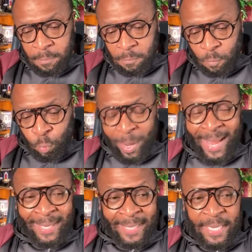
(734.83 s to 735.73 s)

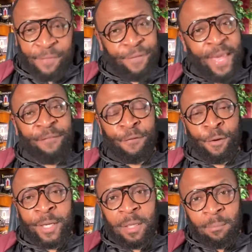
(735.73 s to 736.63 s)
rarely, if ever,
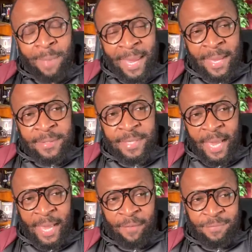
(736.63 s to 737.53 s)
get a man to
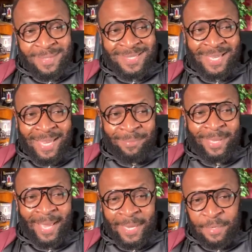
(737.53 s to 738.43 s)
have the same
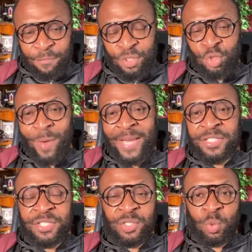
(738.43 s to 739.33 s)
kind of
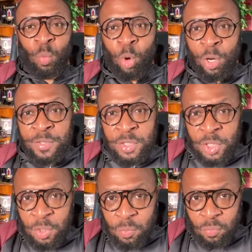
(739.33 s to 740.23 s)
attraction towards
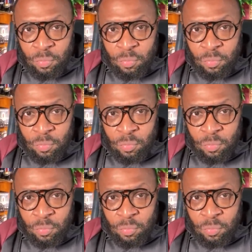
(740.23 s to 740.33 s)
you?